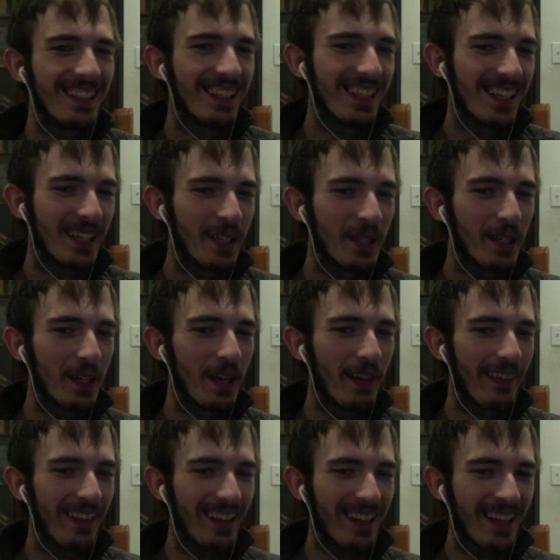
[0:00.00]
he
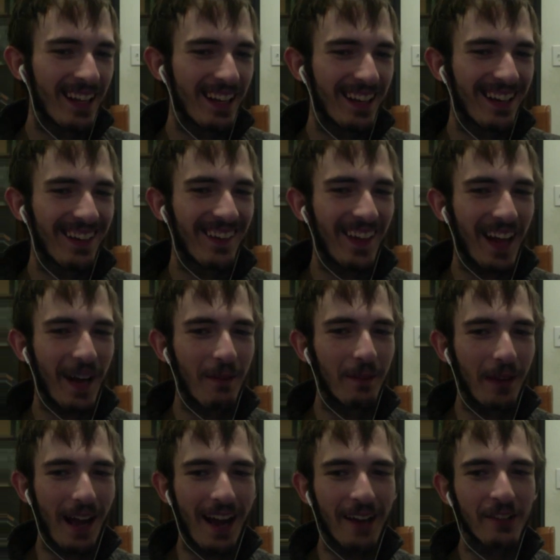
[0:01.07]
didn't think I would
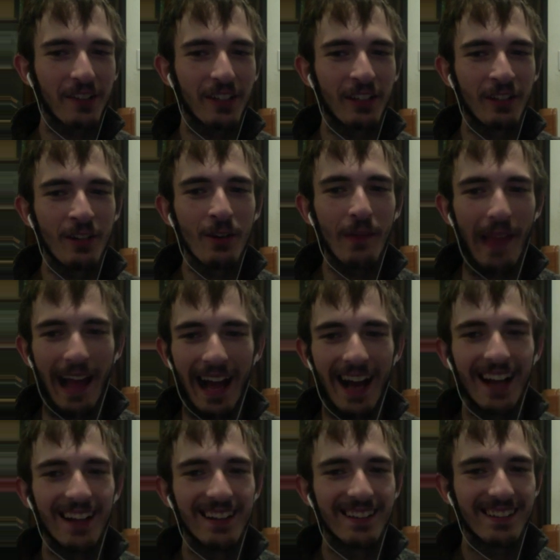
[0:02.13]
actually do
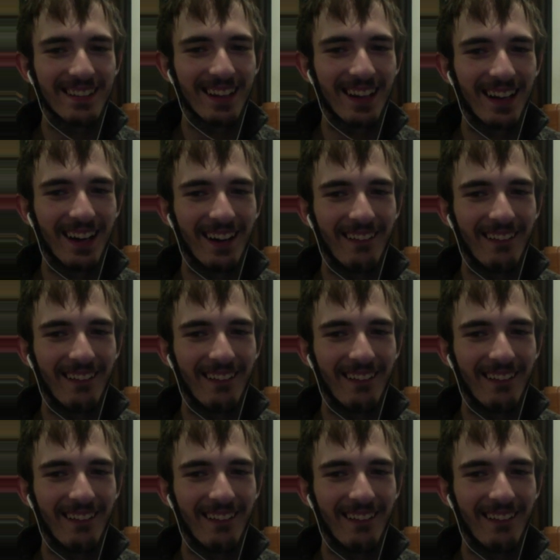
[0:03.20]
that. So